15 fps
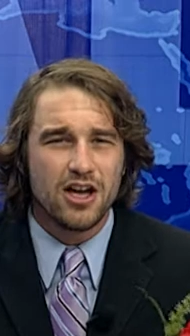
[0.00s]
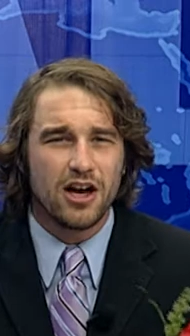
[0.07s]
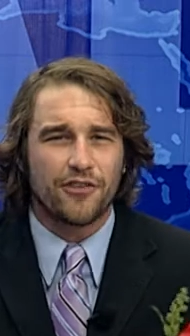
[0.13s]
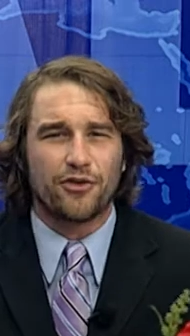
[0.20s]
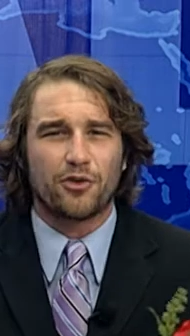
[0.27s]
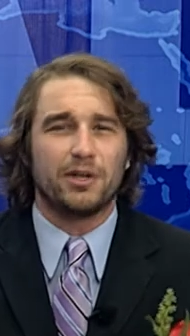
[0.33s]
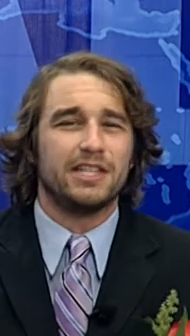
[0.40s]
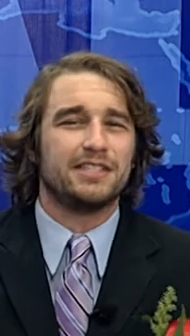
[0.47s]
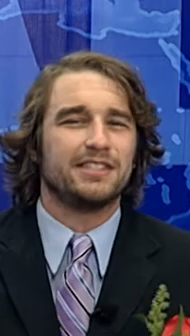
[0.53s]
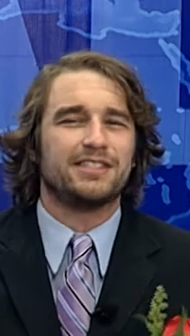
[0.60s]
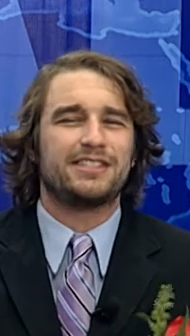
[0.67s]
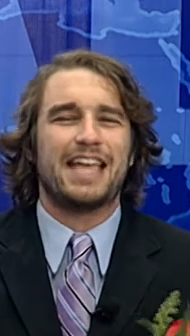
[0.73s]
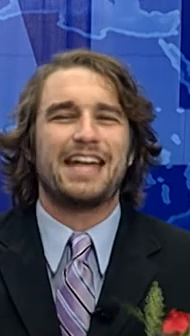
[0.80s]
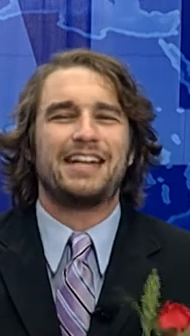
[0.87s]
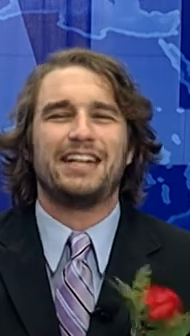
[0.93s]
Authorities in
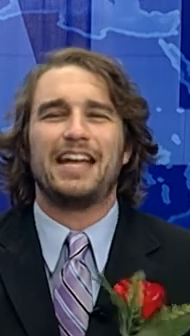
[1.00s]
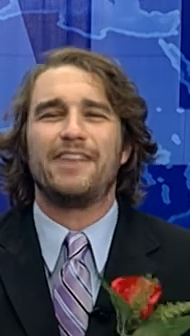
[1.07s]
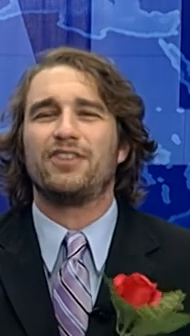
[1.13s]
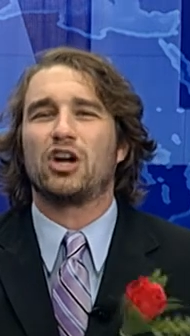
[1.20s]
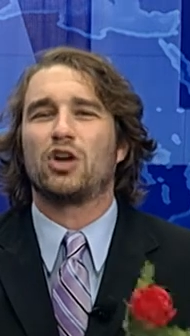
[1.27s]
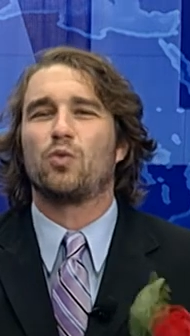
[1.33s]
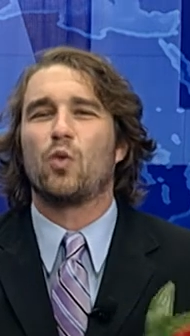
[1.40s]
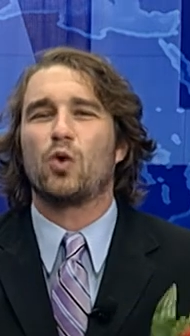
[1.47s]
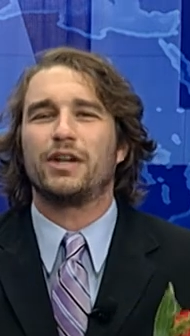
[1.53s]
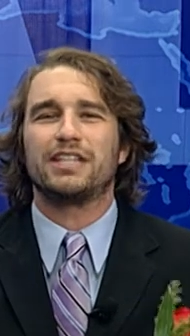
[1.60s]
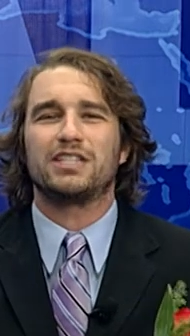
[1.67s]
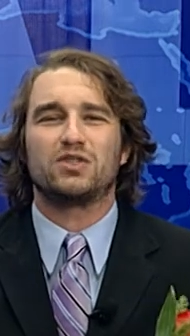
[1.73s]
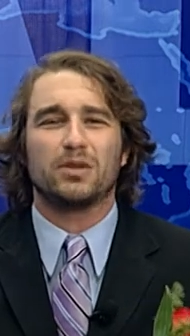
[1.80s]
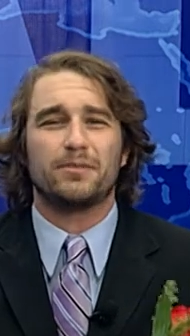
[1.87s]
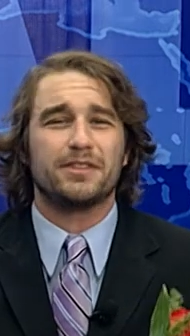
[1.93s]
Scandinavia are warning
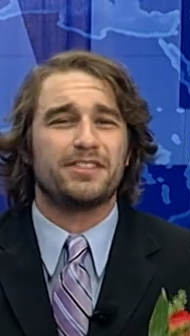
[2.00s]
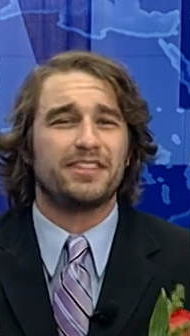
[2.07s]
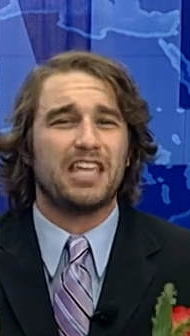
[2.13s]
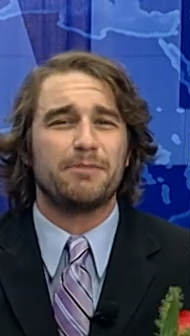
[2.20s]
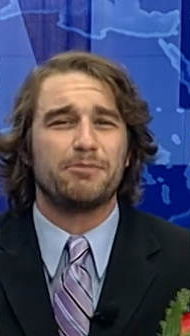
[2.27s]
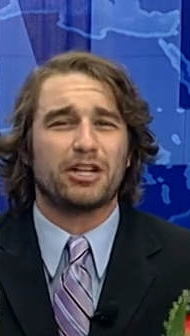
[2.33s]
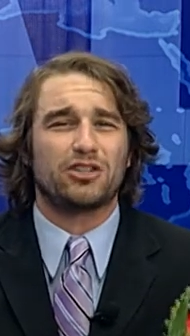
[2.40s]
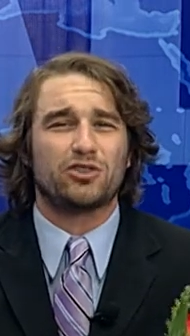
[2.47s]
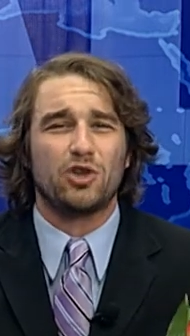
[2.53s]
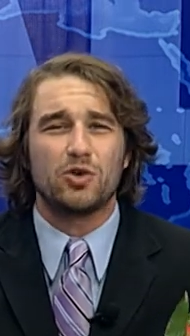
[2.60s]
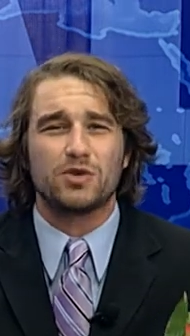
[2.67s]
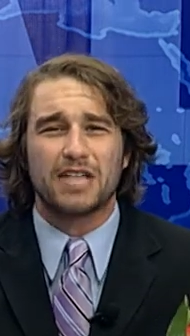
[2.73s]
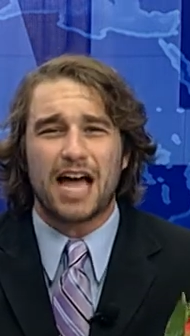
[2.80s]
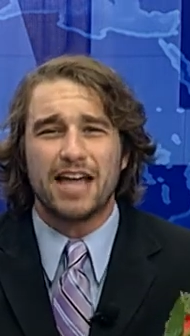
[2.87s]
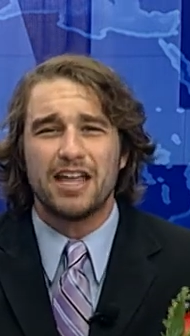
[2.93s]
swimmers to keep their
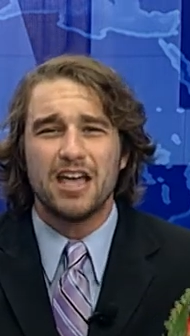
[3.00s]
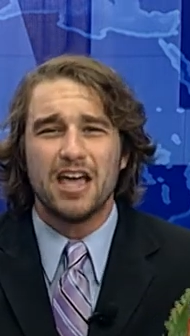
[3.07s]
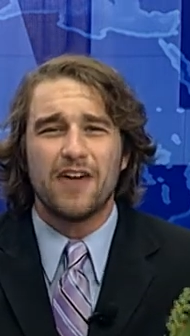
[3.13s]
clothes on.